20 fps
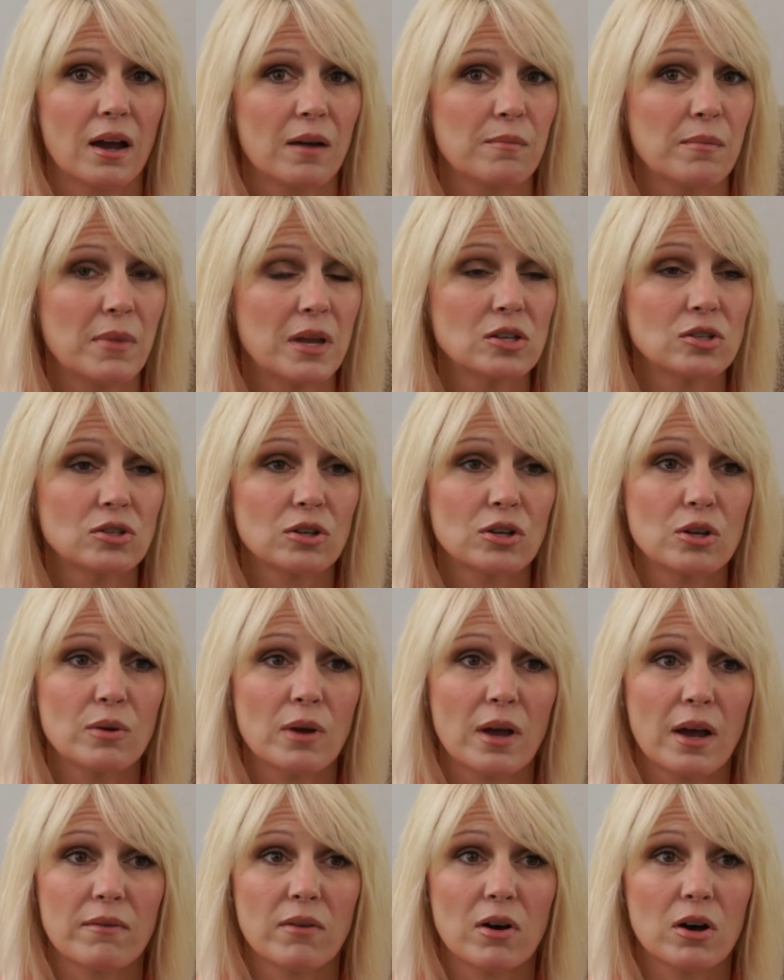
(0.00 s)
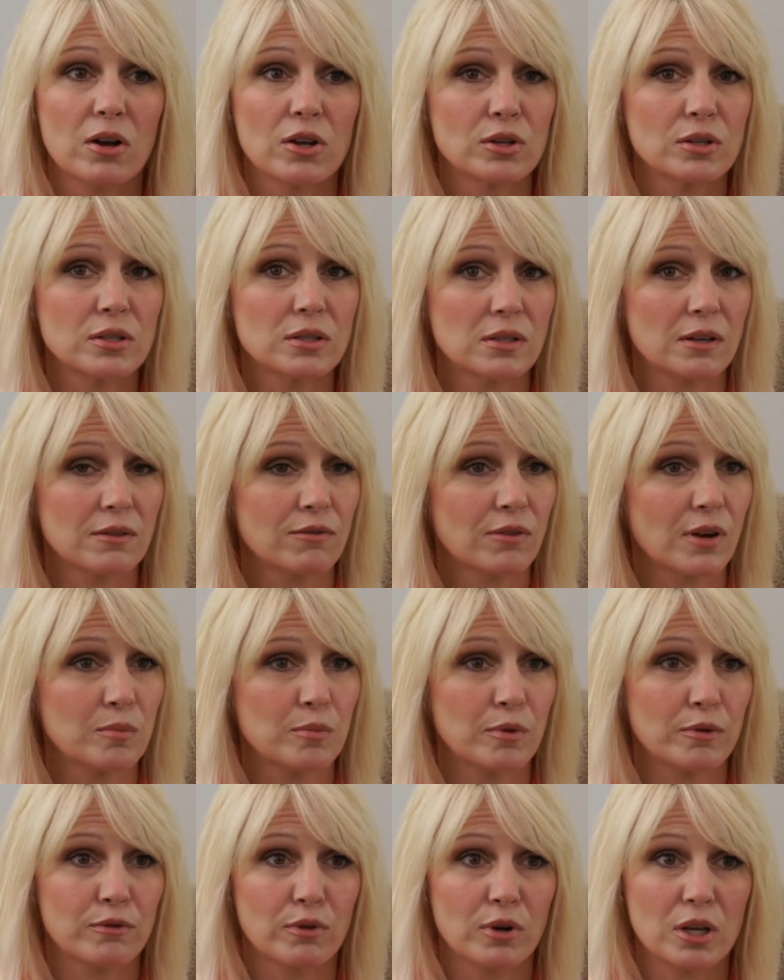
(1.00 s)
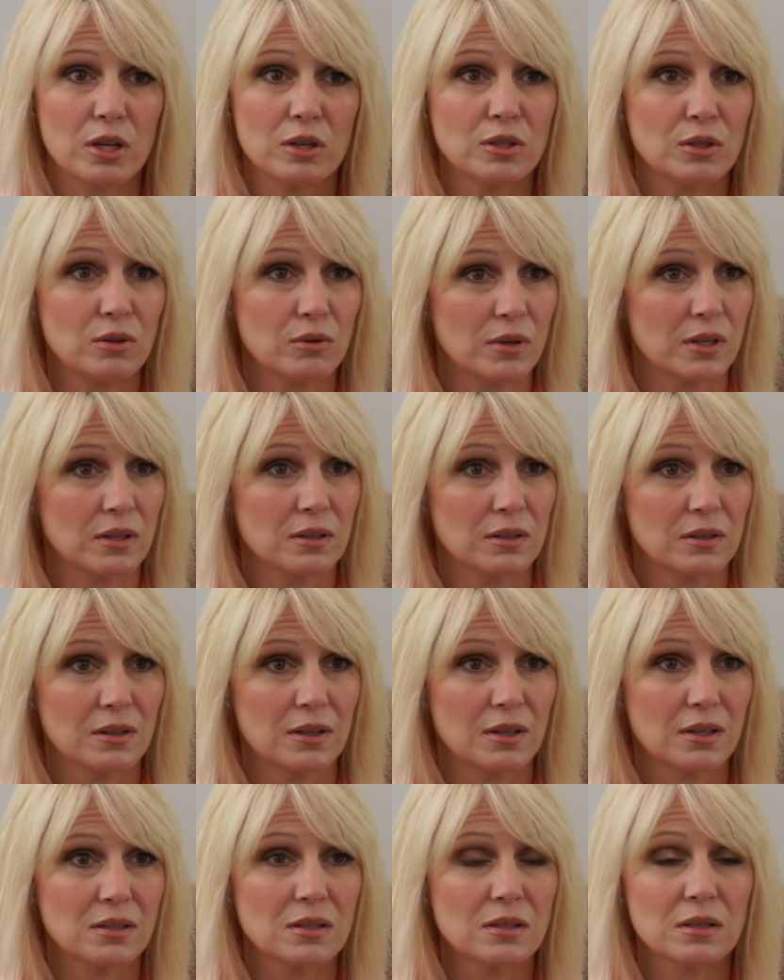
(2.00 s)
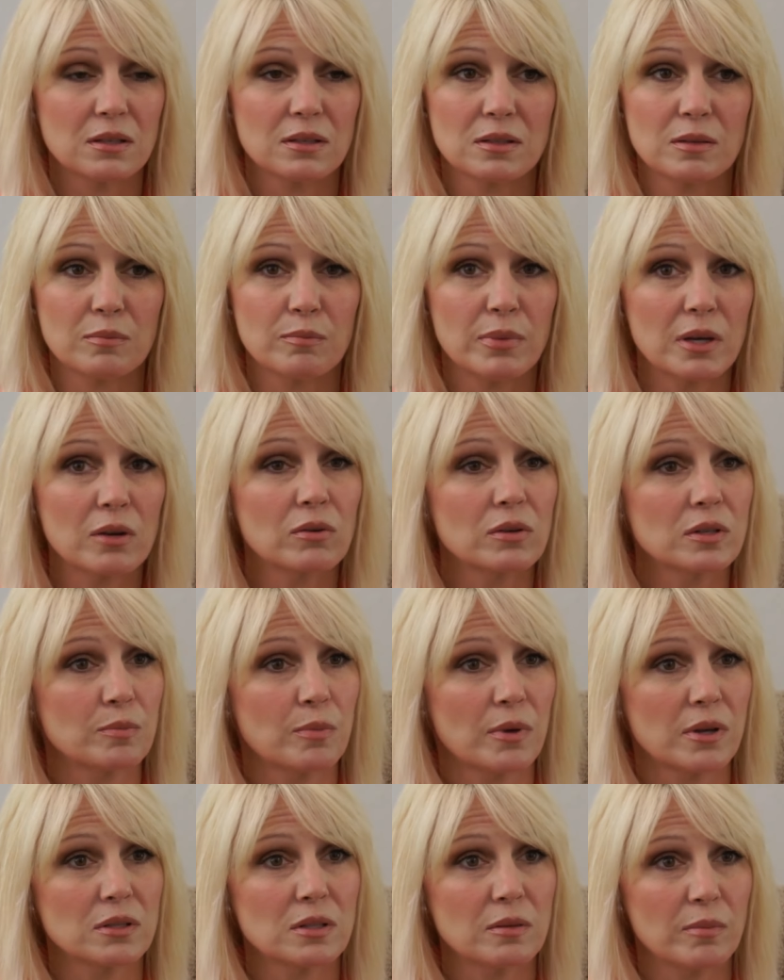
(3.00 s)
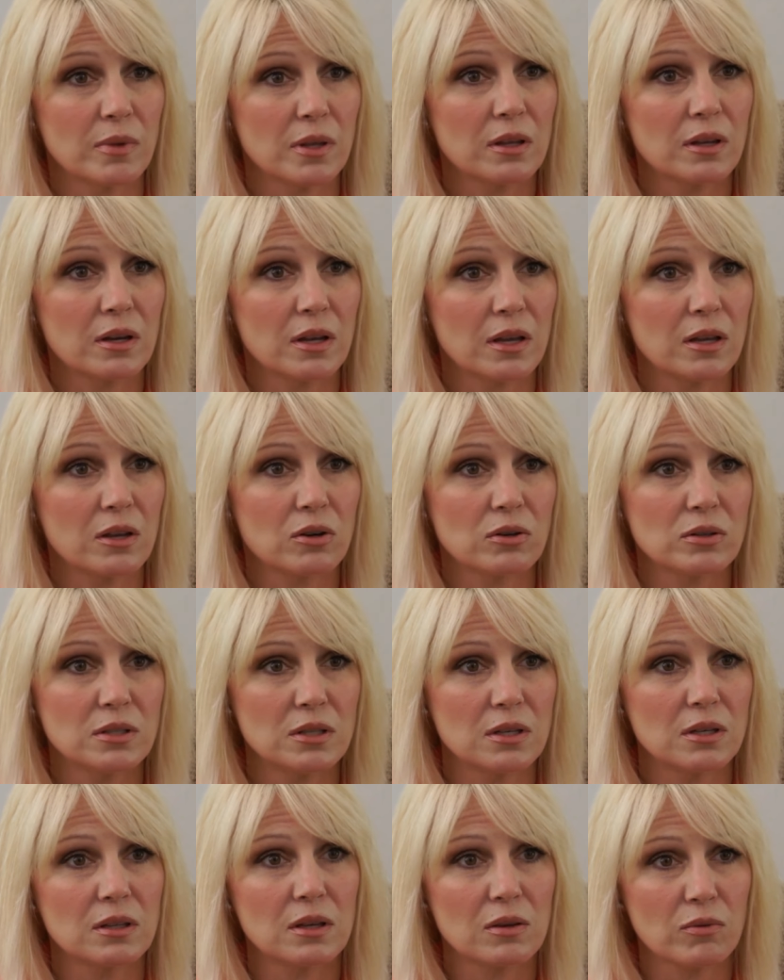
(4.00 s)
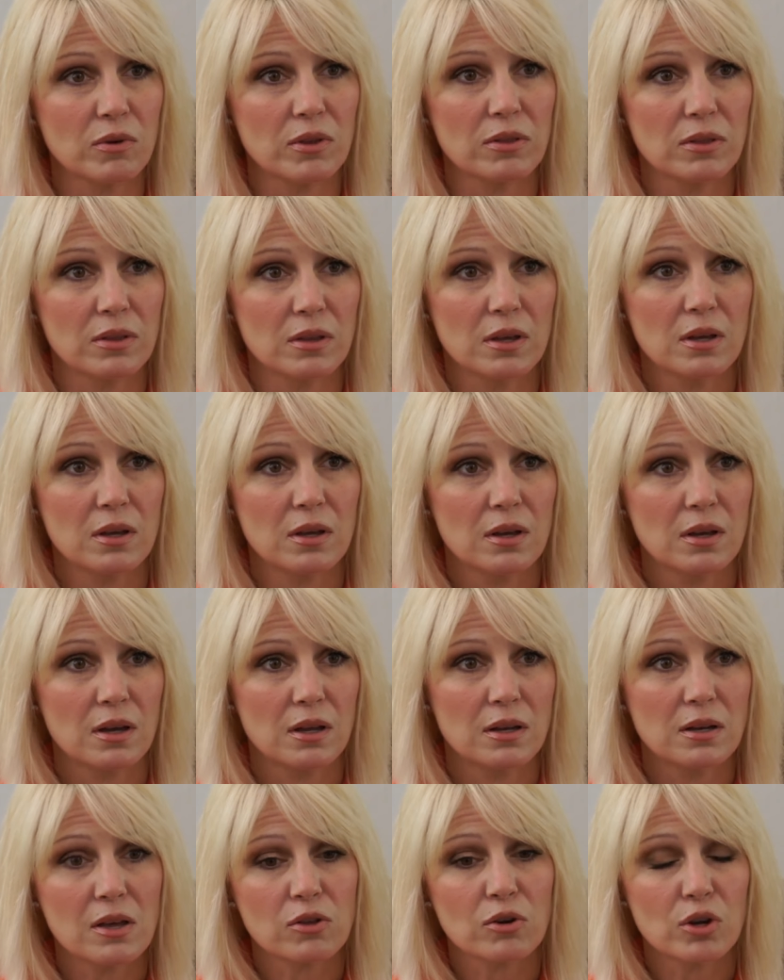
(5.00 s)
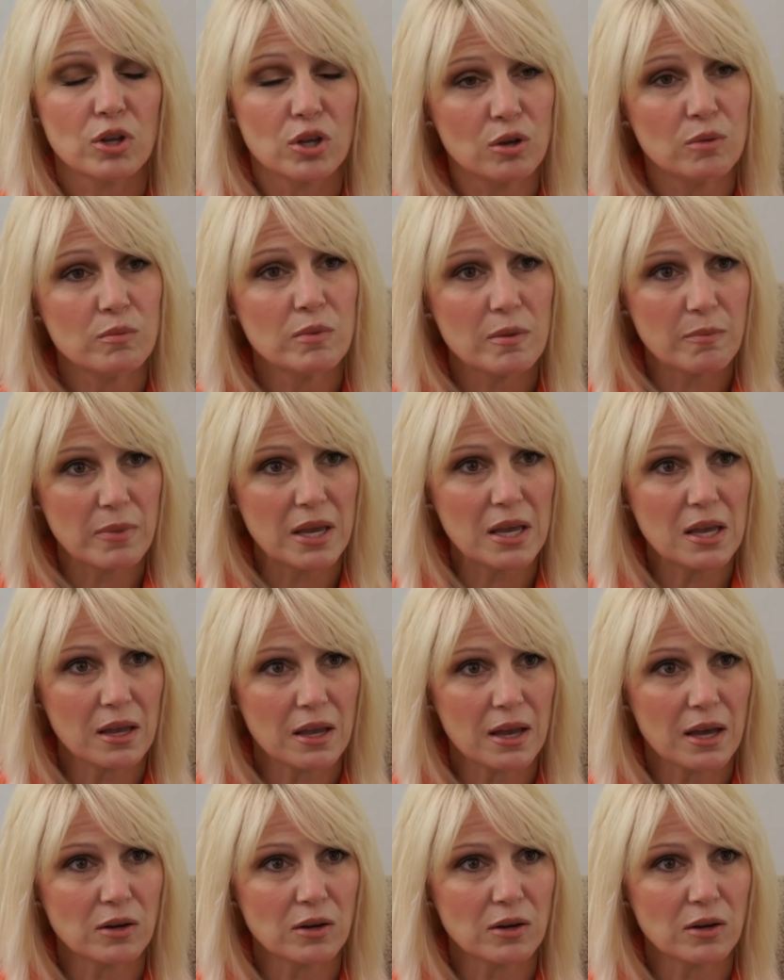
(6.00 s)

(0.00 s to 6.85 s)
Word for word: make sure you have all your stuff right before you do it. It's a big responsibility. You're dealing with another human being.